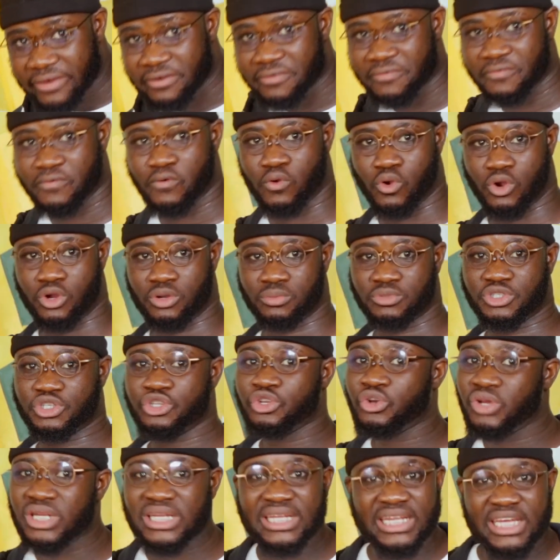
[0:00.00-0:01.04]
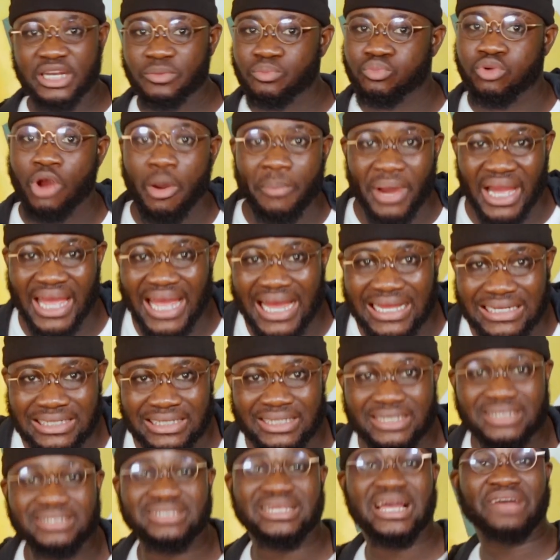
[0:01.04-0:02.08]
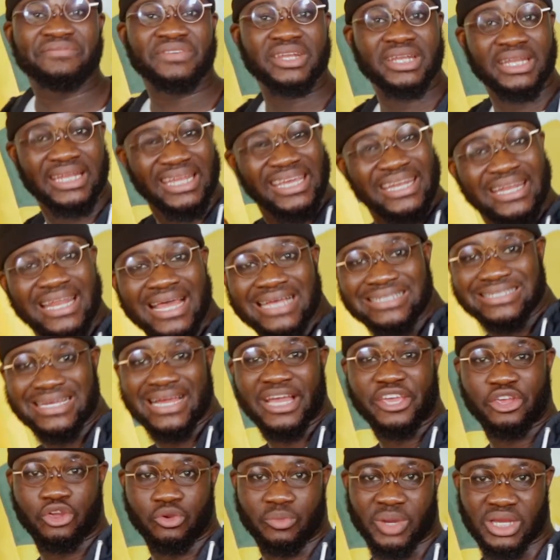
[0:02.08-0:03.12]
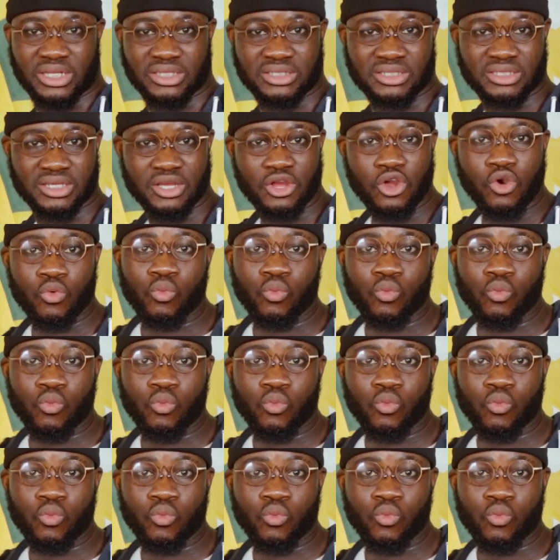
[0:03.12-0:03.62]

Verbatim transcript: informed, you don't need propagandists having needless argument.